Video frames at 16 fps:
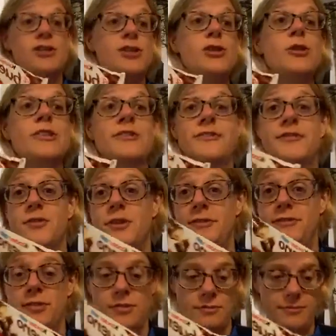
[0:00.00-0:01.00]

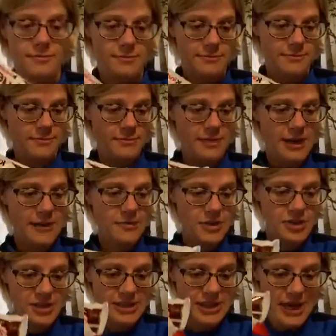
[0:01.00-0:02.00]
244, right,
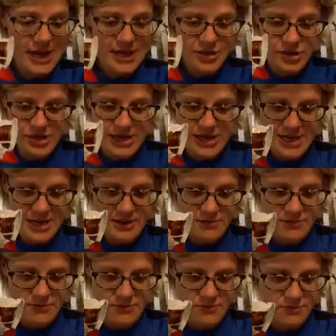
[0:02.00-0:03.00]
which is actually